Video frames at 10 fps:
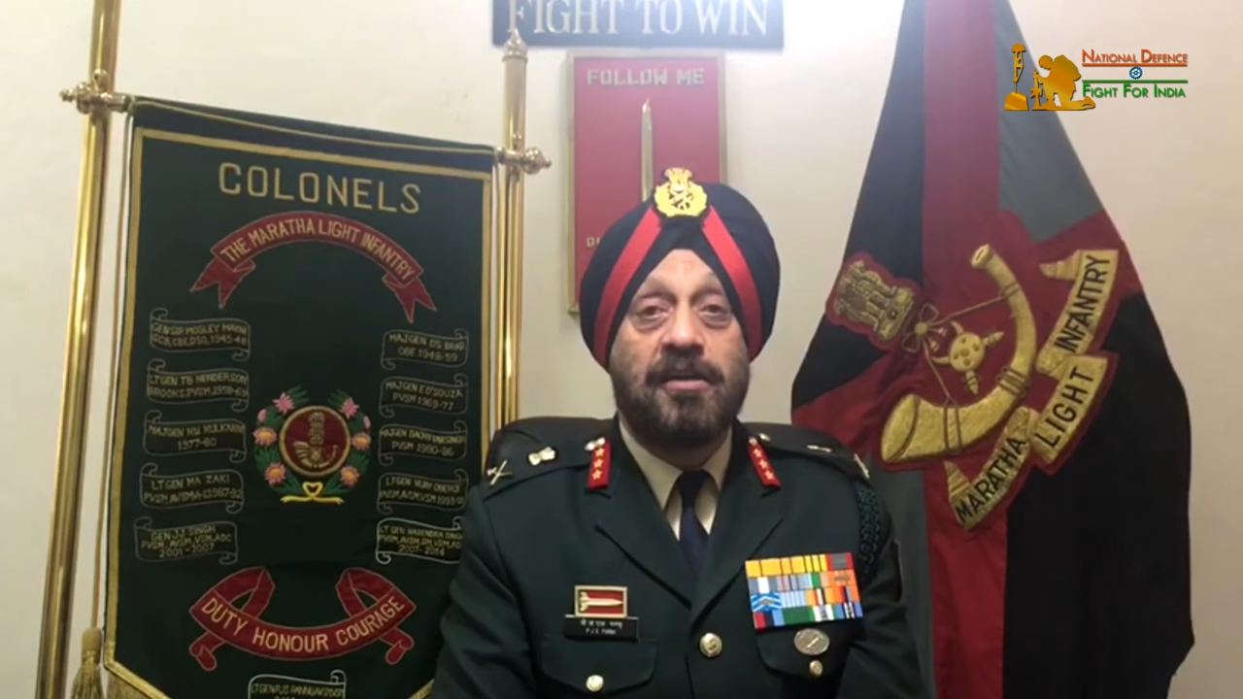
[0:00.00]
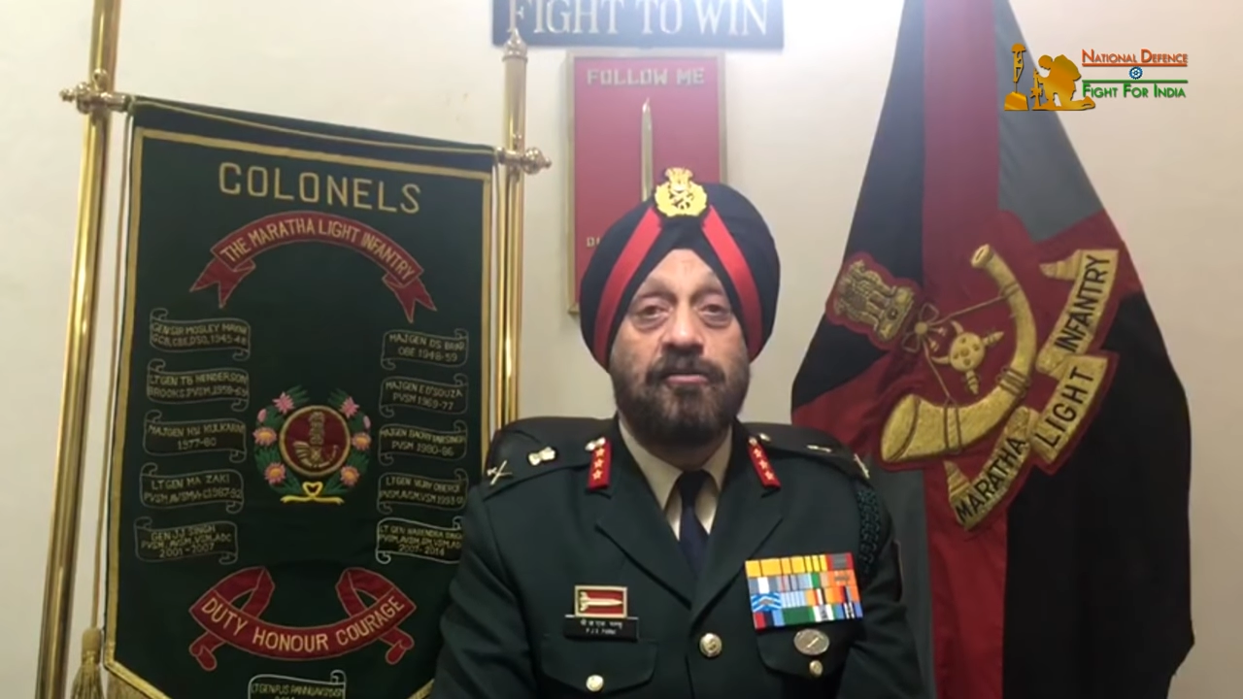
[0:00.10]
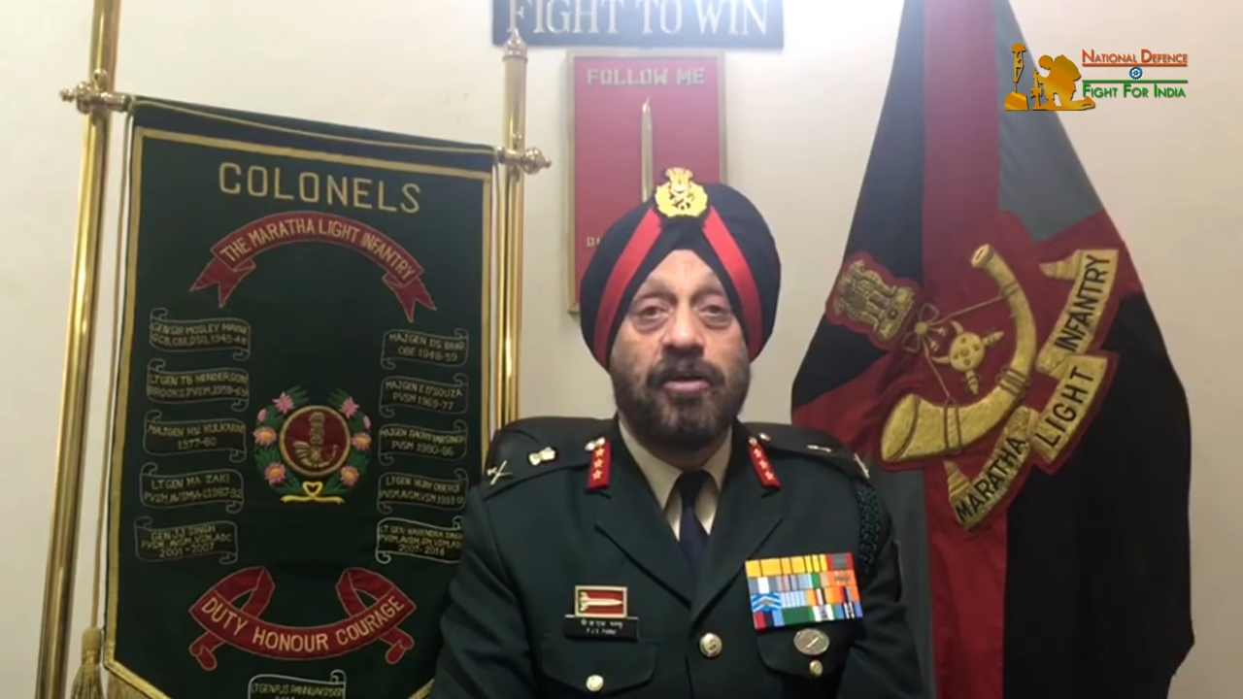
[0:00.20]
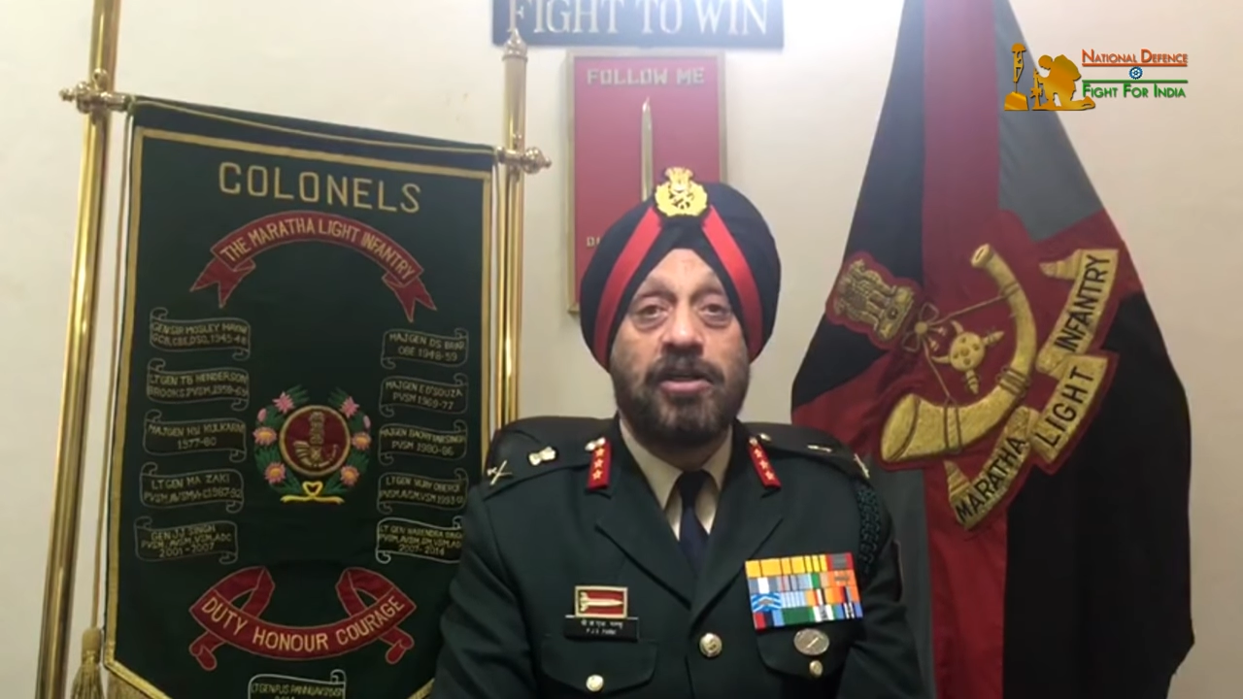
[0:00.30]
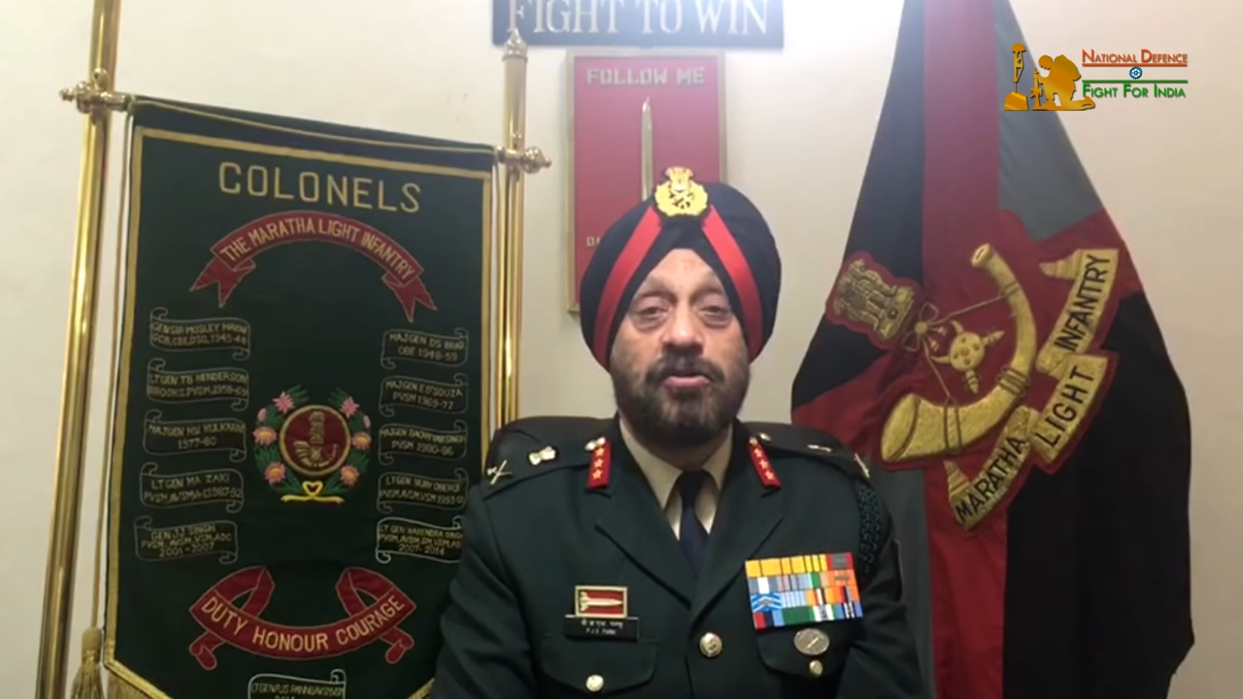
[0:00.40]

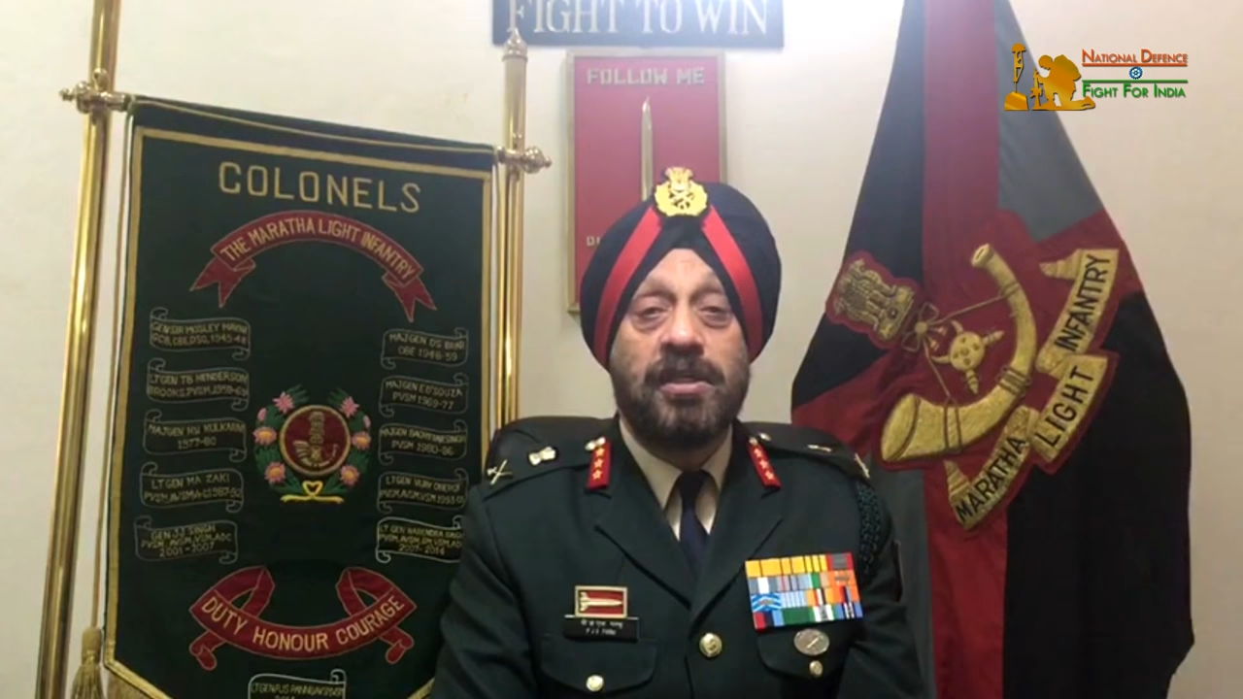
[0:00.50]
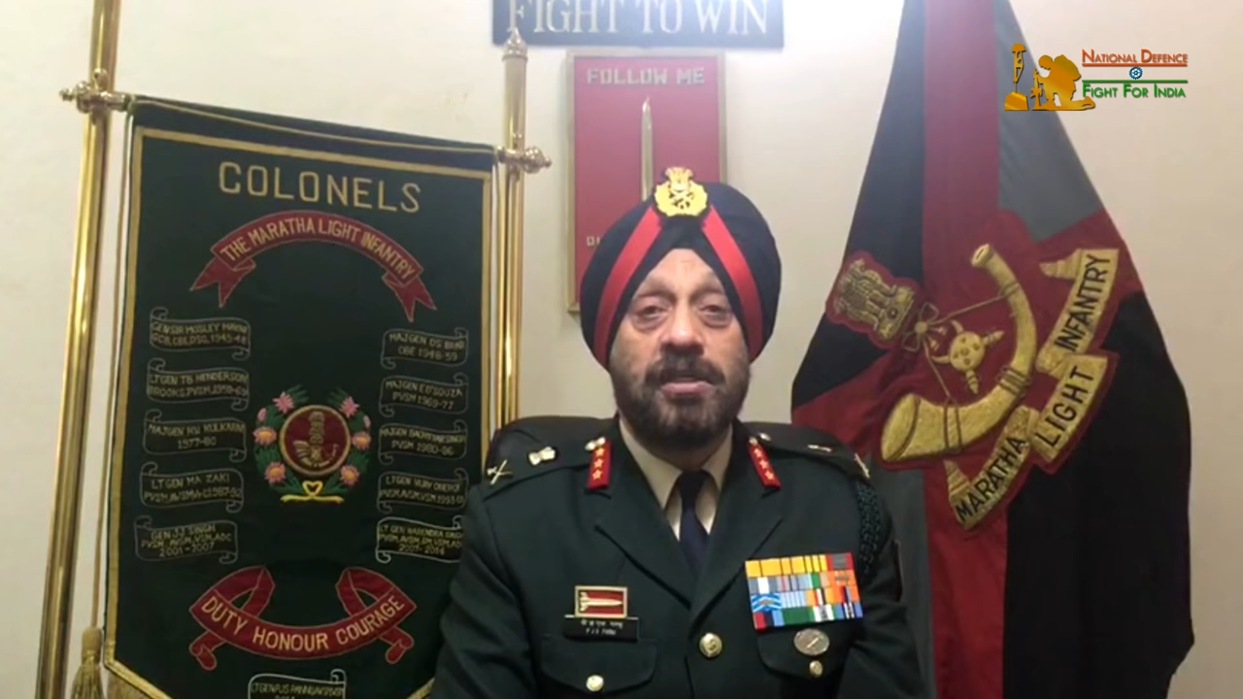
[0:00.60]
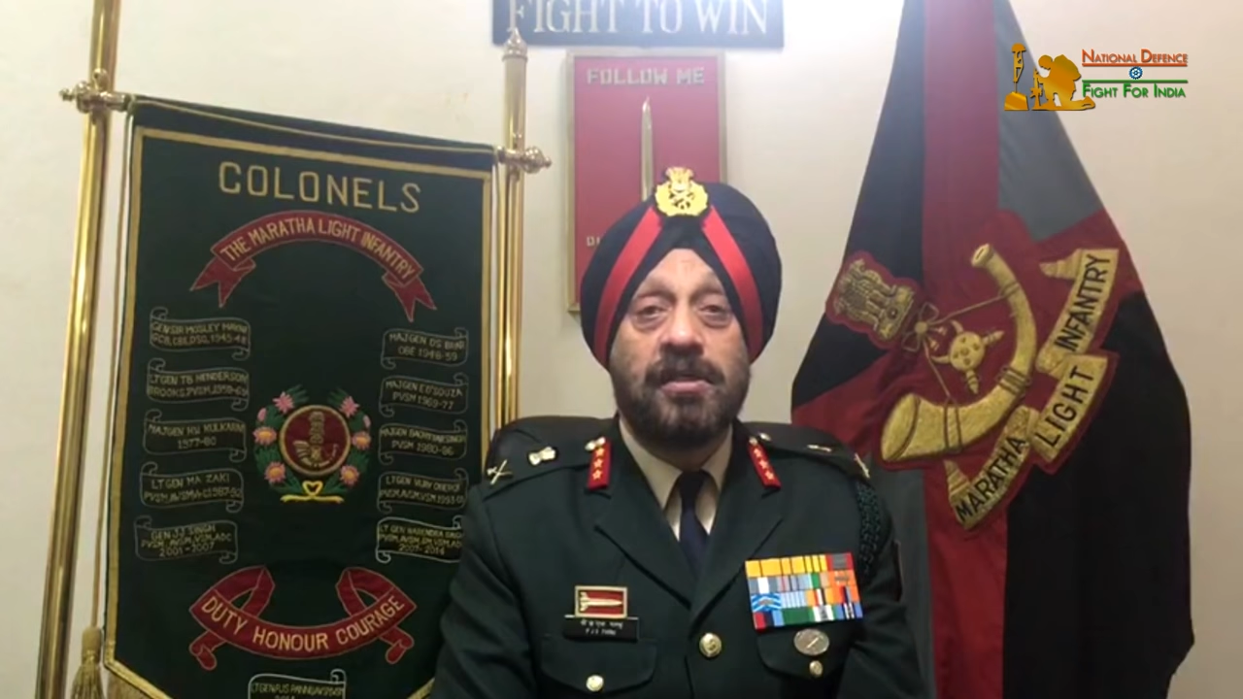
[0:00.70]
Infantry